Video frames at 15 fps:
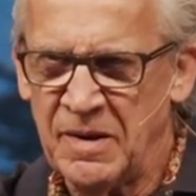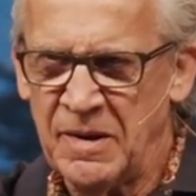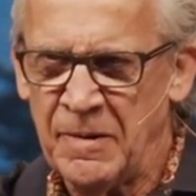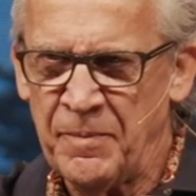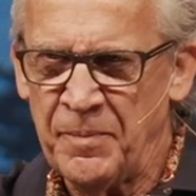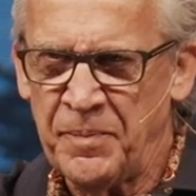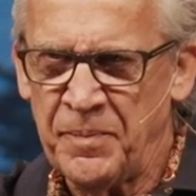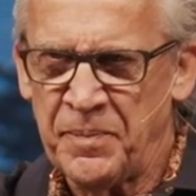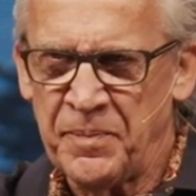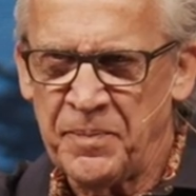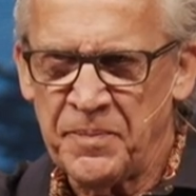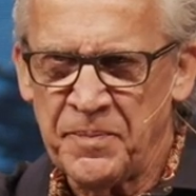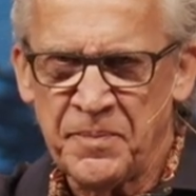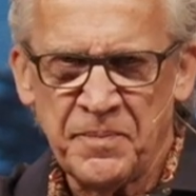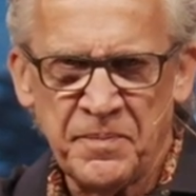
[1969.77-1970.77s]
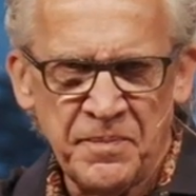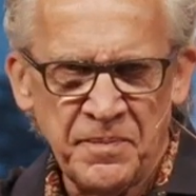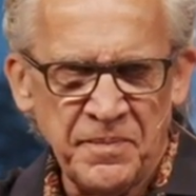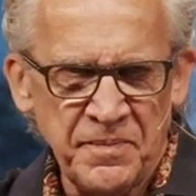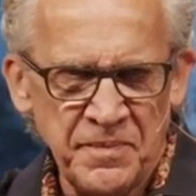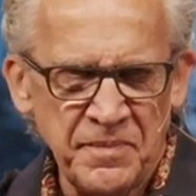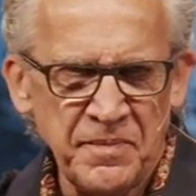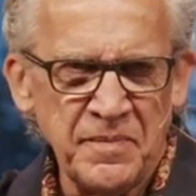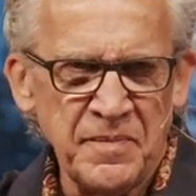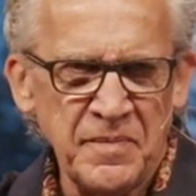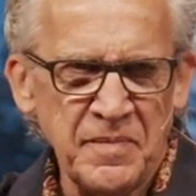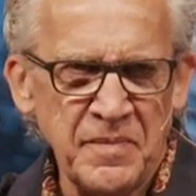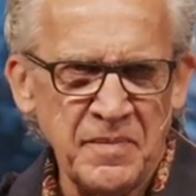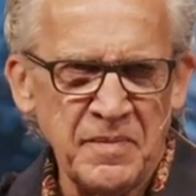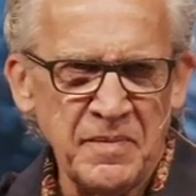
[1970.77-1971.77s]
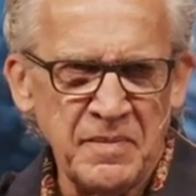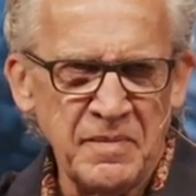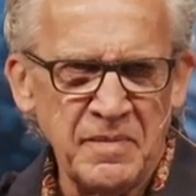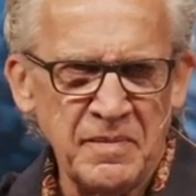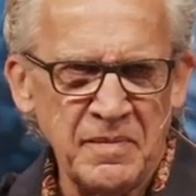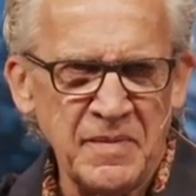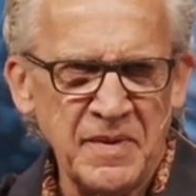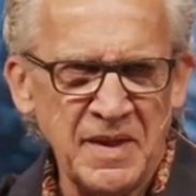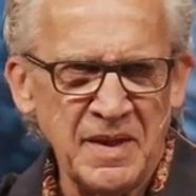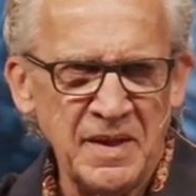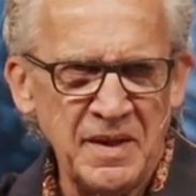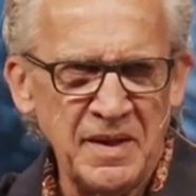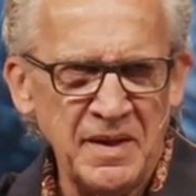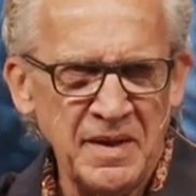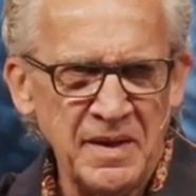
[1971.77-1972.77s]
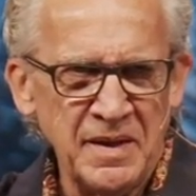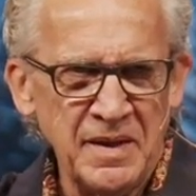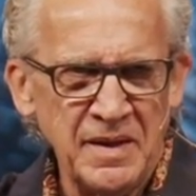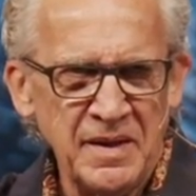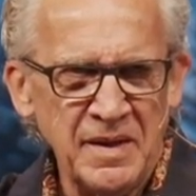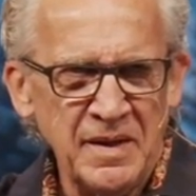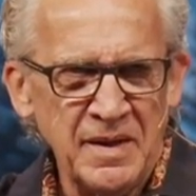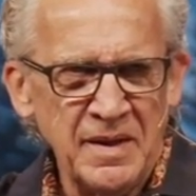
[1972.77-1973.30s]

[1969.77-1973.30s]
[no speech]